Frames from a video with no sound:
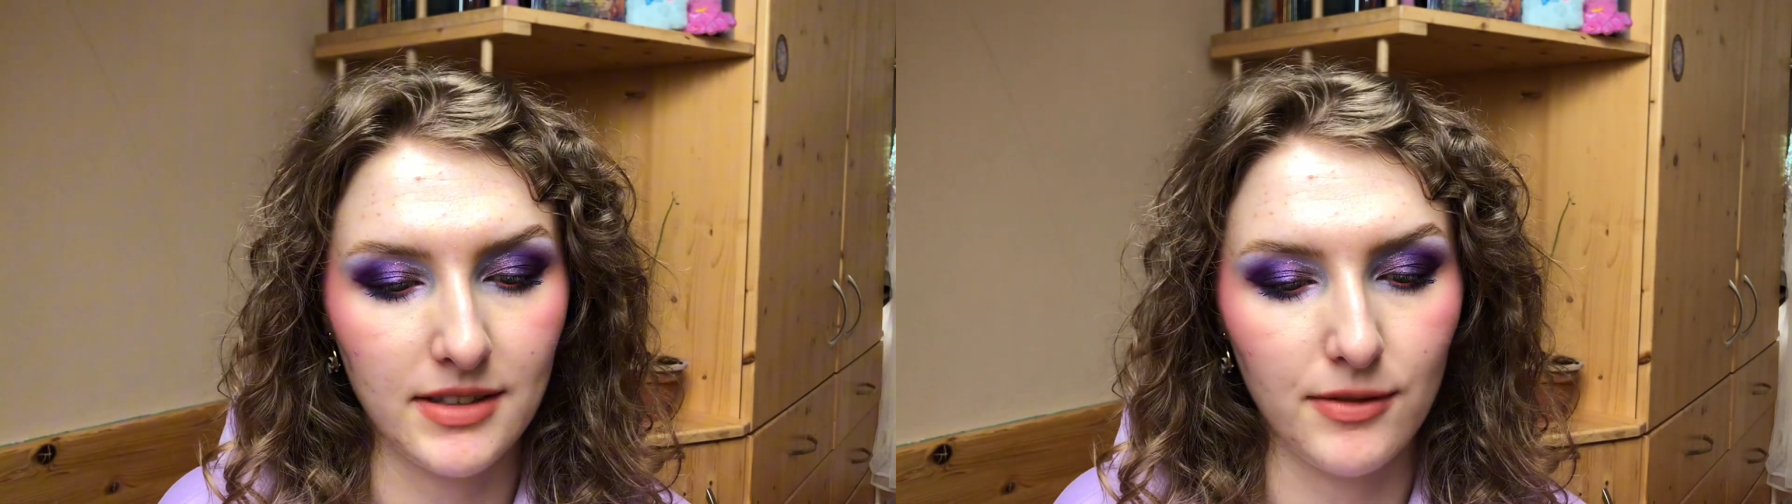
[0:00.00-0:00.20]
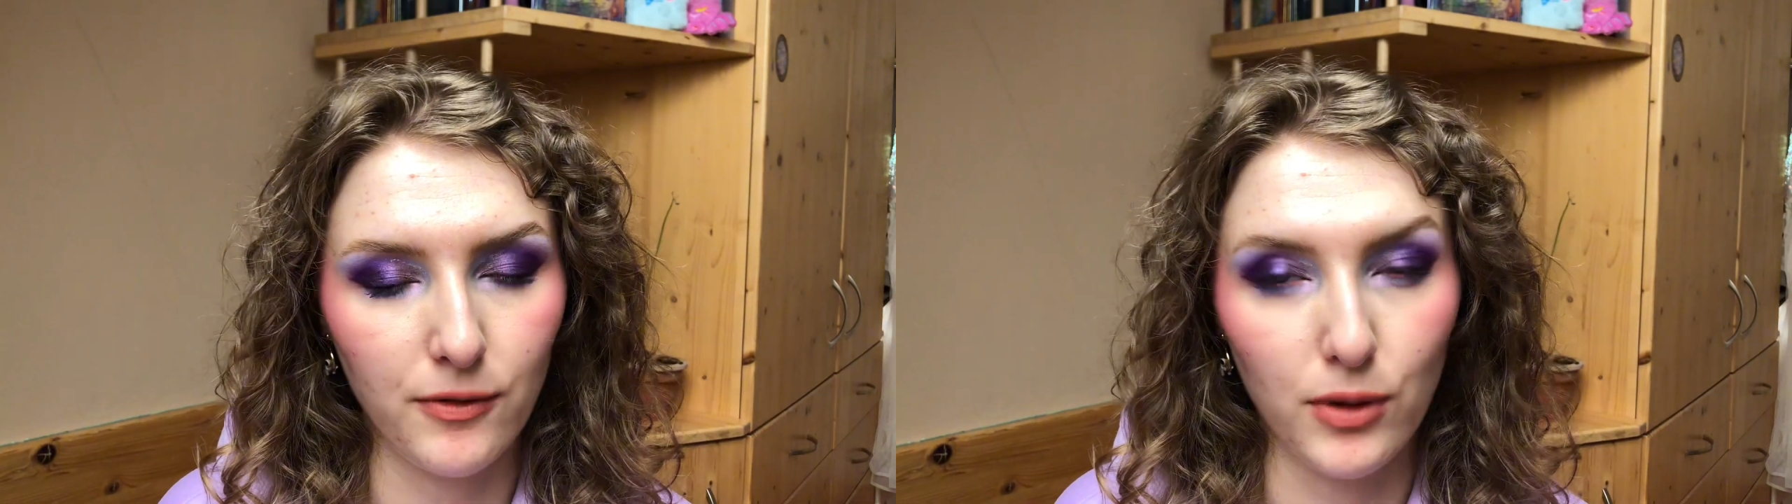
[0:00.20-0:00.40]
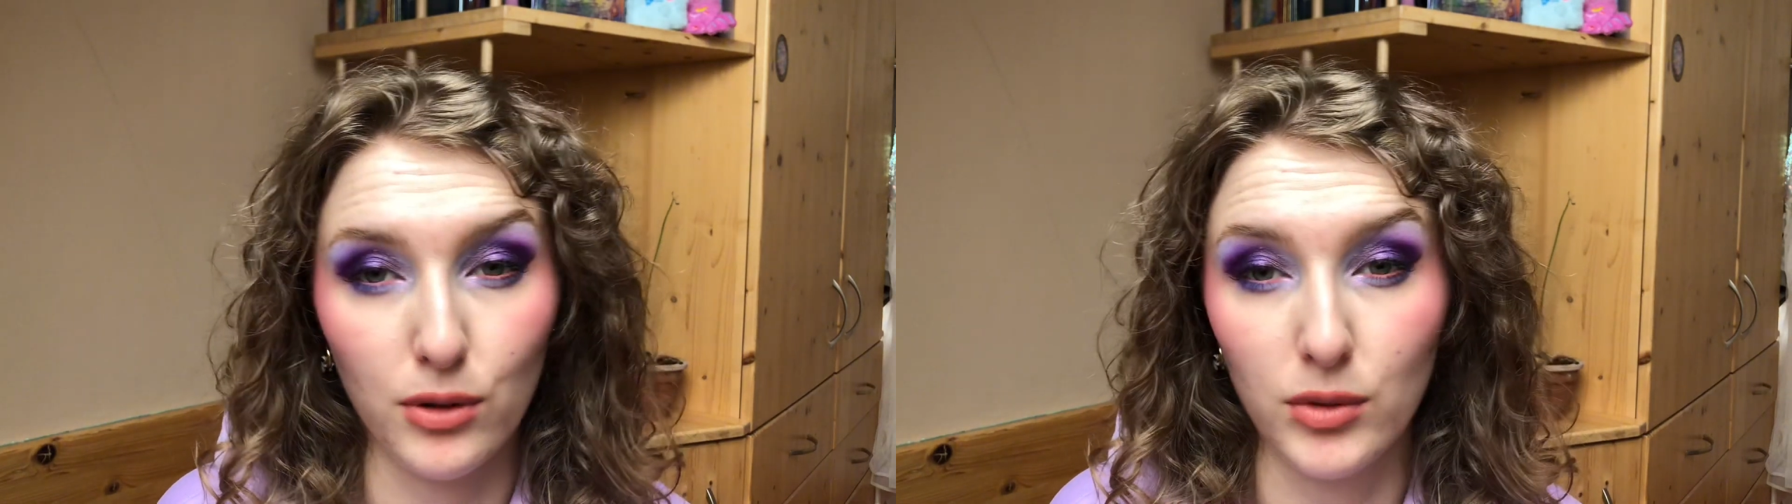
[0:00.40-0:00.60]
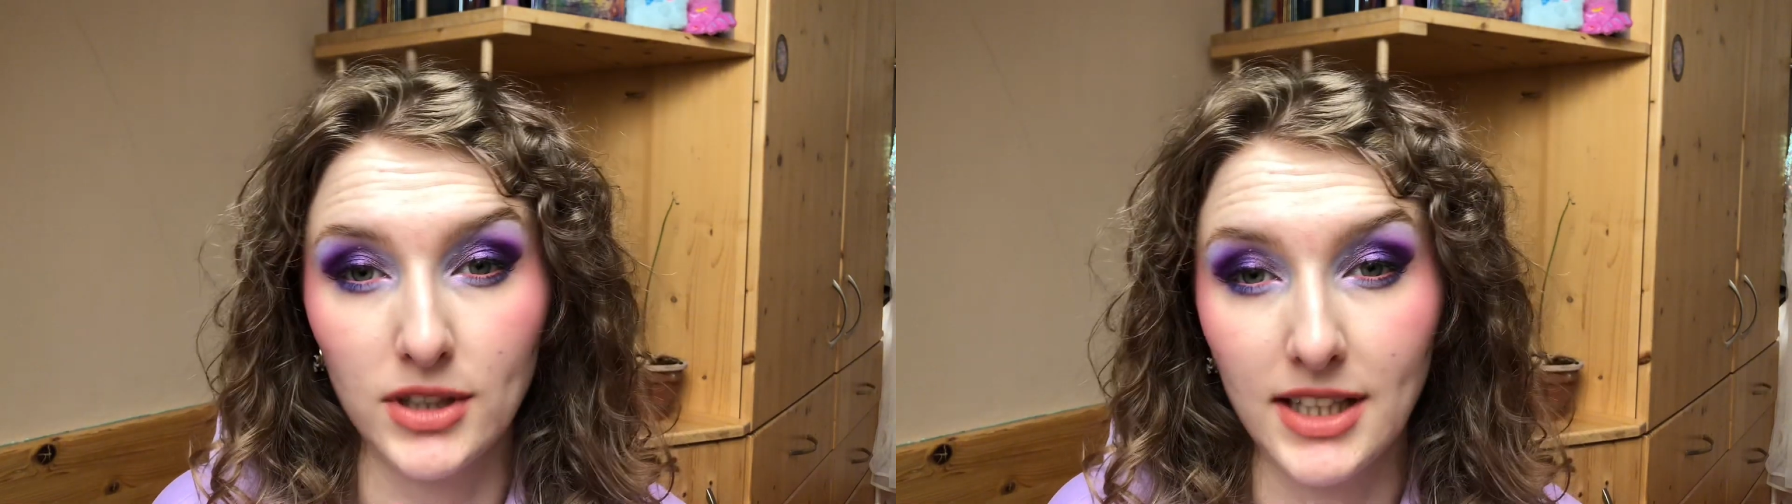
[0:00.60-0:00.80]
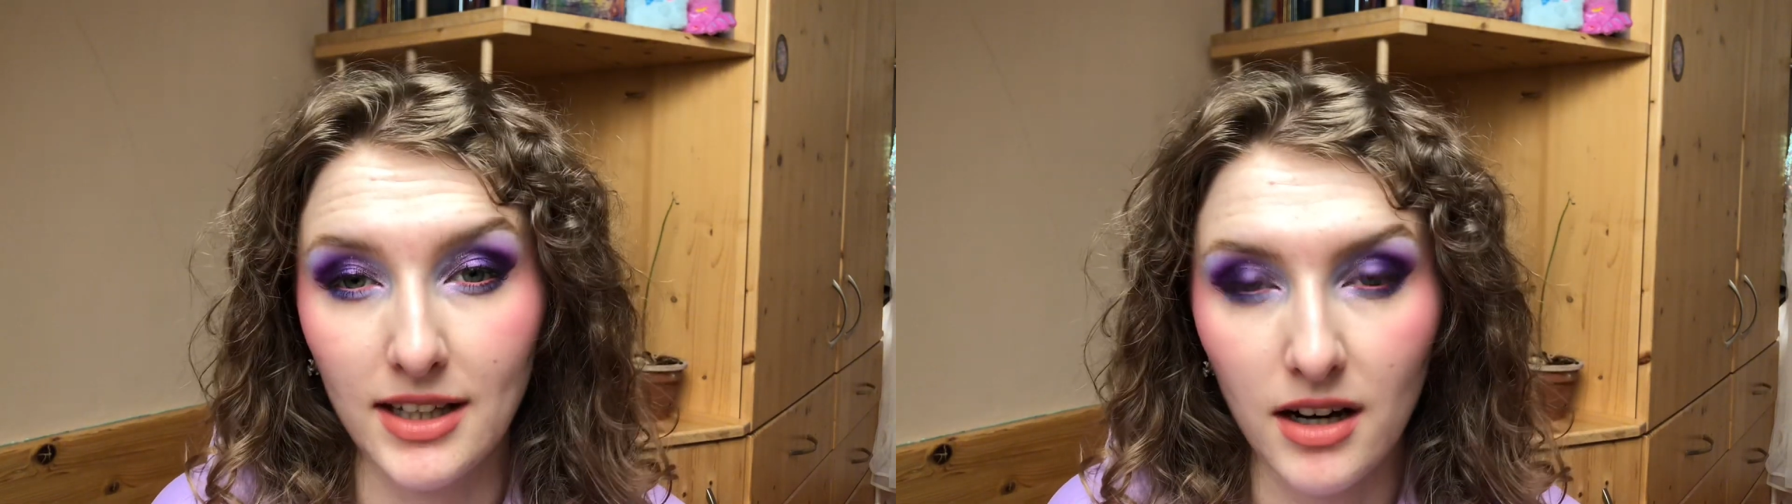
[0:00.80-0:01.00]
for what
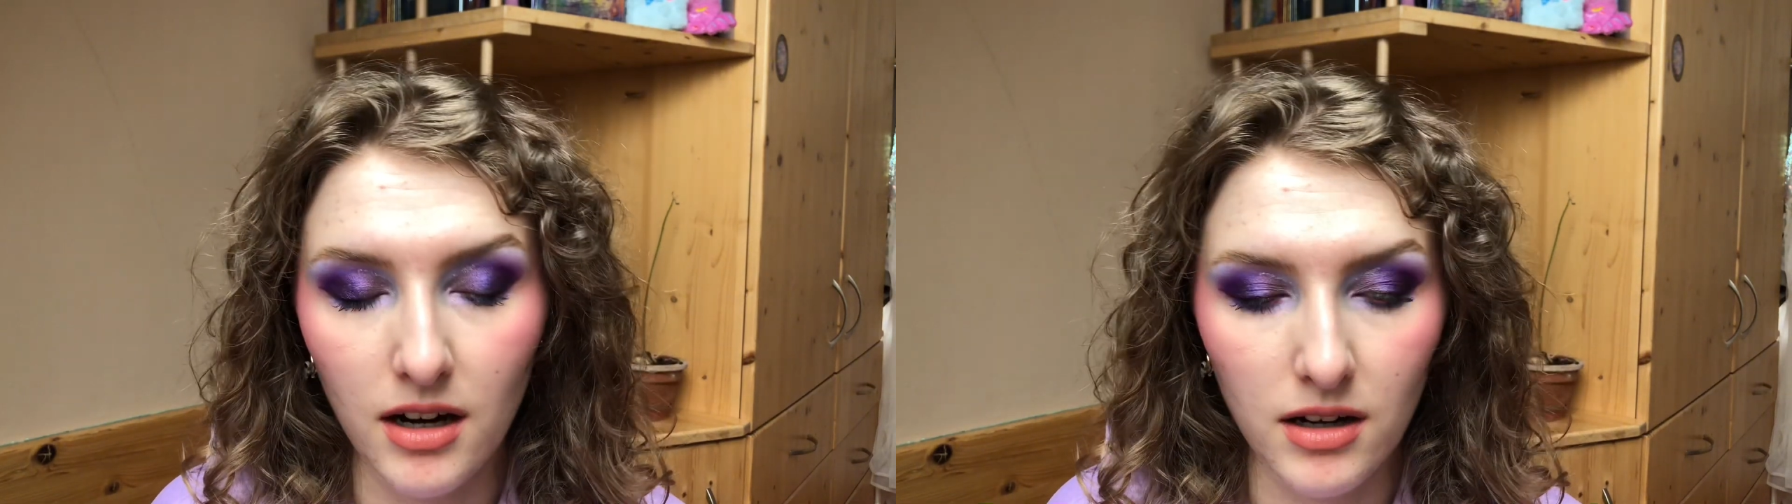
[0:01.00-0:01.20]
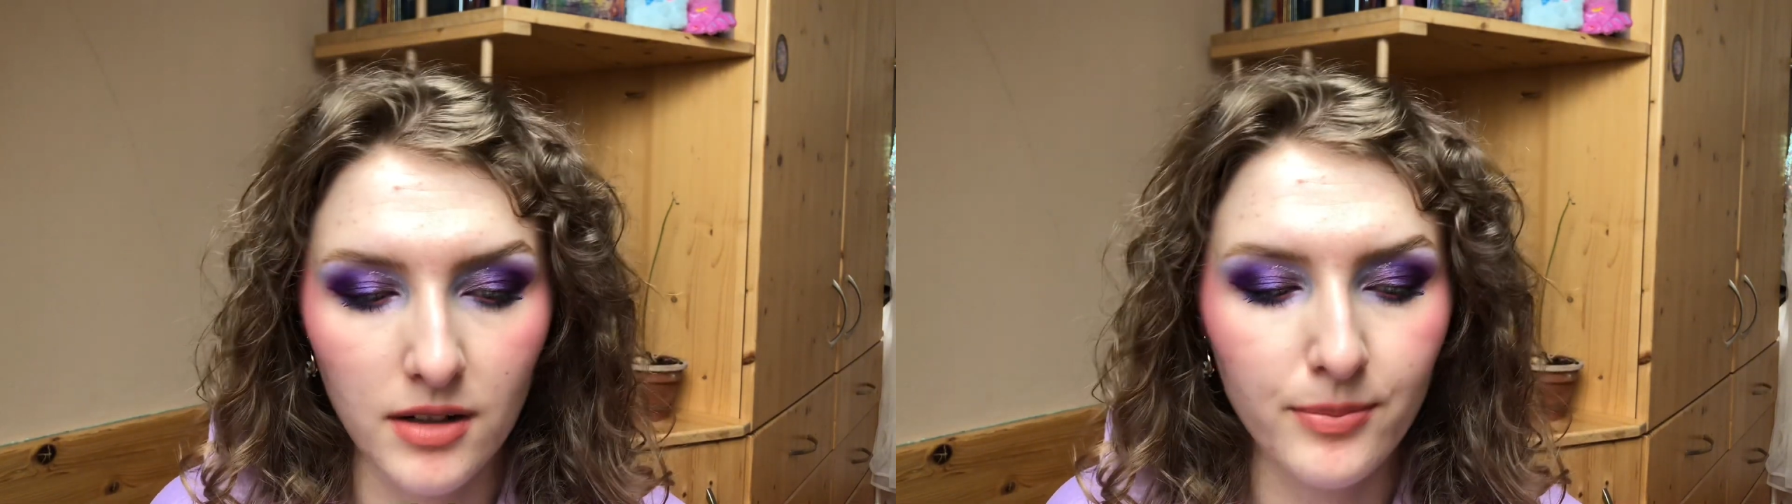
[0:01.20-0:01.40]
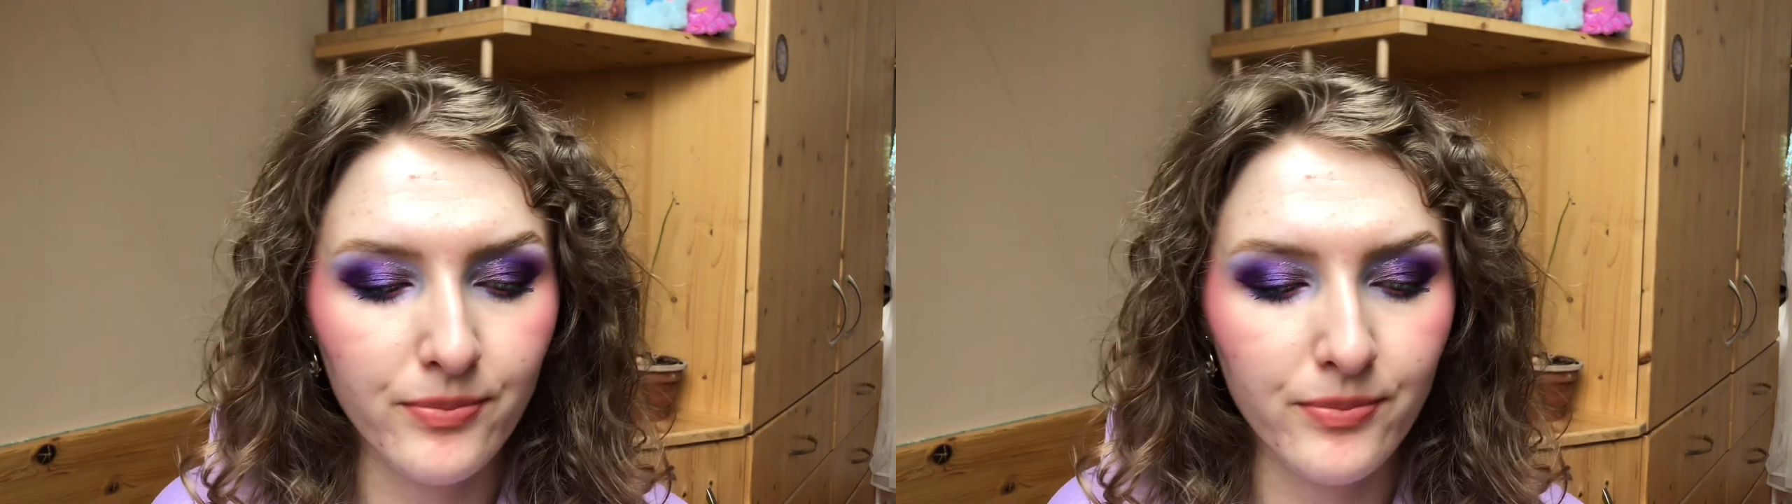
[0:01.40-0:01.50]
they are.